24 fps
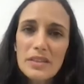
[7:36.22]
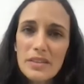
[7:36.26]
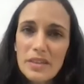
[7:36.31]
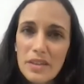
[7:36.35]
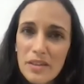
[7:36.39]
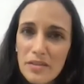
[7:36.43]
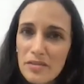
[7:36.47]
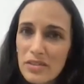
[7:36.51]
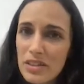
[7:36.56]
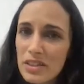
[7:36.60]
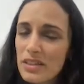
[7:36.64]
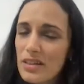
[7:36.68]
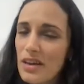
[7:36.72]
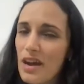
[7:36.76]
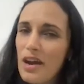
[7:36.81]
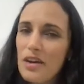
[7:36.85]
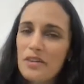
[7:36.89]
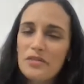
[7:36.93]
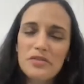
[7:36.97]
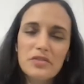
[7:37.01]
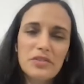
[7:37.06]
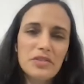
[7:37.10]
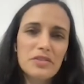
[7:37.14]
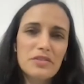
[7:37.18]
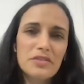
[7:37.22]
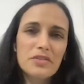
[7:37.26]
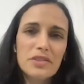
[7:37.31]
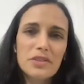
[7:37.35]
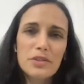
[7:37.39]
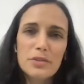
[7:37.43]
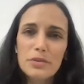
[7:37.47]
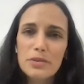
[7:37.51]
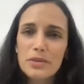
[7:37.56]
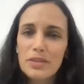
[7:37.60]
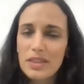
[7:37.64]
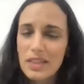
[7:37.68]
Even after
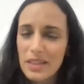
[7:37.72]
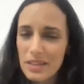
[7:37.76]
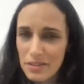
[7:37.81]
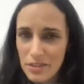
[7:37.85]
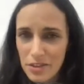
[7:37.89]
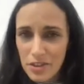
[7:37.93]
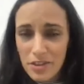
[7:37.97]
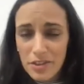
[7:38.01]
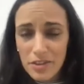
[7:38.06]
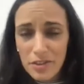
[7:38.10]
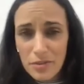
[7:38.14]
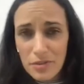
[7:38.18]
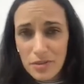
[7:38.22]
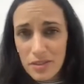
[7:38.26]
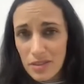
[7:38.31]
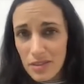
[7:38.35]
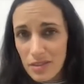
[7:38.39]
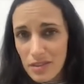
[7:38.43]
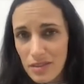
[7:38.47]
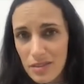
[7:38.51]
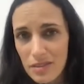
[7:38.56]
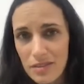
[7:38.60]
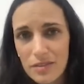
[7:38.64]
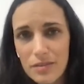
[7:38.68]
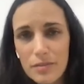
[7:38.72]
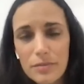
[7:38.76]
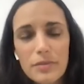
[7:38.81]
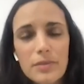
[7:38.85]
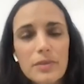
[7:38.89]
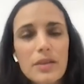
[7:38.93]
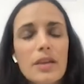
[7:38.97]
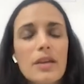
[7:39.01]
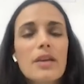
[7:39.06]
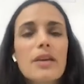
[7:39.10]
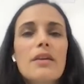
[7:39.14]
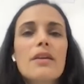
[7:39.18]
you're launching your
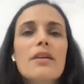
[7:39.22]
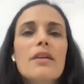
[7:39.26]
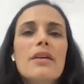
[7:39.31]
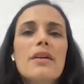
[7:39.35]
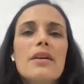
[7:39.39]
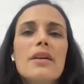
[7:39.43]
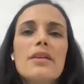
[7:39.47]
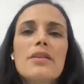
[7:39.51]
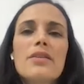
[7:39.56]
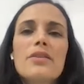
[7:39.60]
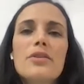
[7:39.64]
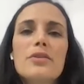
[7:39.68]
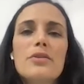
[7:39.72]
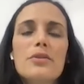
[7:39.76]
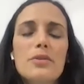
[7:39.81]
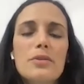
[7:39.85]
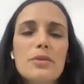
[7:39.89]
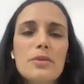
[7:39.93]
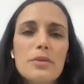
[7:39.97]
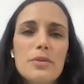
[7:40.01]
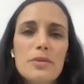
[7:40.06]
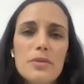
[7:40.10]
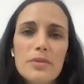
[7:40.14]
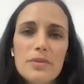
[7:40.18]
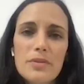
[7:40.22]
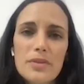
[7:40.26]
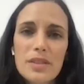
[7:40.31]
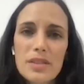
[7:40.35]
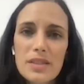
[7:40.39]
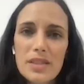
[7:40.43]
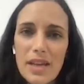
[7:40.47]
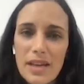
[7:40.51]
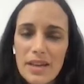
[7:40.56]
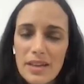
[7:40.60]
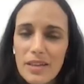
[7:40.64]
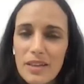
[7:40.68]
system and you're
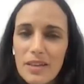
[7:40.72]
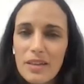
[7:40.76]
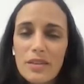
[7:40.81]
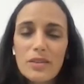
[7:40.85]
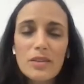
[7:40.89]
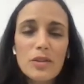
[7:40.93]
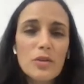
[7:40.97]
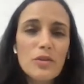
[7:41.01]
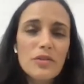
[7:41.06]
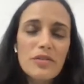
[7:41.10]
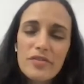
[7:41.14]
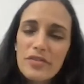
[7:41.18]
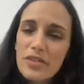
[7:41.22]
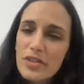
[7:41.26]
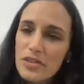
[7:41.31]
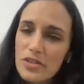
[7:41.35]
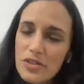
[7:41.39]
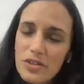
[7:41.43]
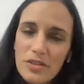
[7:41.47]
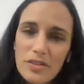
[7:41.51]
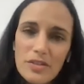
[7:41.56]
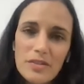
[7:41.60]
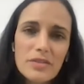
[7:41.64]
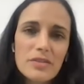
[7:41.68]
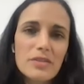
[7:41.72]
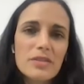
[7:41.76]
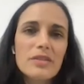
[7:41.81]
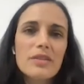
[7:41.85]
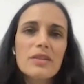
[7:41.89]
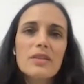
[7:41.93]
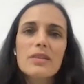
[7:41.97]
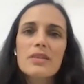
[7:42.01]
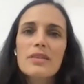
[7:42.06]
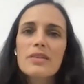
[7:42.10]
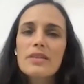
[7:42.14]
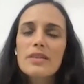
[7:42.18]
designing a new feature,
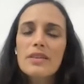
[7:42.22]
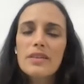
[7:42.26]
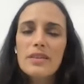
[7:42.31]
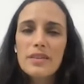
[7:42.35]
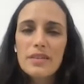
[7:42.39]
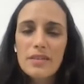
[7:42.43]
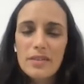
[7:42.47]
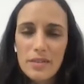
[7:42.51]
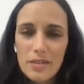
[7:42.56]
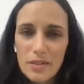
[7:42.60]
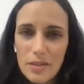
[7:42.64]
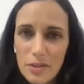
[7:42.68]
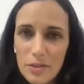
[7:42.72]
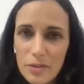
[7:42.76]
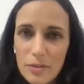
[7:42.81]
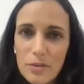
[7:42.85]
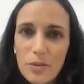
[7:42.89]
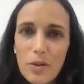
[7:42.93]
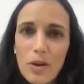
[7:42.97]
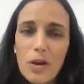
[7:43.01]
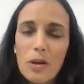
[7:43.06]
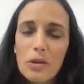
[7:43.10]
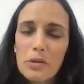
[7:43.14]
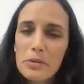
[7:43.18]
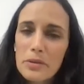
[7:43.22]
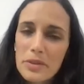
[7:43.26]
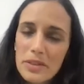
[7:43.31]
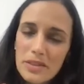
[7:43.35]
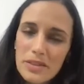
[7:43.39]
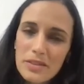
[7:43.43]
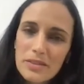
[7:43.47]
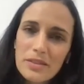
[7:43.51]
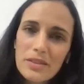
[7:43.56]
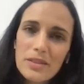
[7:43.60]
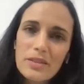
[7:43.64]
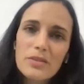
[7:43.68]
you
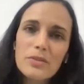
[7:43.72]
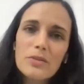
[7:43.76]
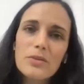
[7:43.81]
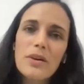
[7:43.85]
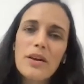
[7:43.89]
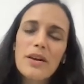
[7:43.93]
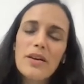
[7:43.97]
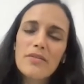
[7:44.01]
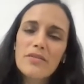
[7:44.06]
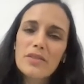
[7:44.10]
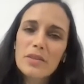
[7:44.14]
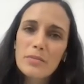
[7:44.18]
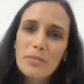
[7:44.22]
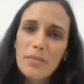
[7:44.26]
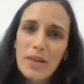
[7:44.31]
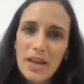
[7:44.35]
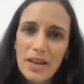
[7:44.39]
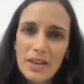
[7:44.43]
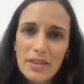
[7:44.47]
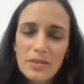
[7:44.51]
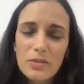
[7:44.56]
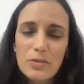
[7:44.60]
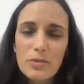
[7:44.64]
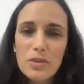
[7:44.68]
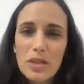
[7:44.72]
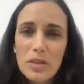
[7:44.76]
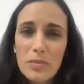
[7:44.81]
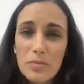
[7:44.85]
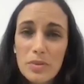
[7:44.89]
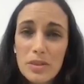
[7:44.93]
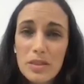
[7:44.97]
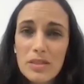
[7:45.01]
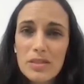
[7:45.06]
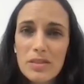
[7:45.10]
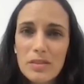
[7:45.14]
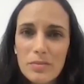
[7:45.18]
always need to have in mind to
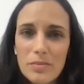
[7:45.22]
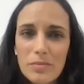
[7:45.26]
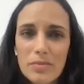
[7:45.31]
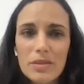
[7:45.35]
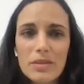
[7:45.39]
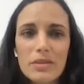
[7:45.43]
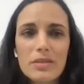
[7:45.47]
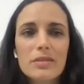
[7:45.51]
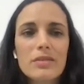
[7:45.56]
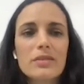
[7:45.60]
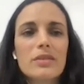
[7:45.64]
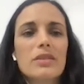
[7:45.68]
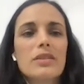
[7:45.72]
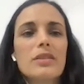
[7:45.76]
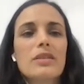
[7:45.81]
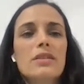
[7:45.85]
keep it simple.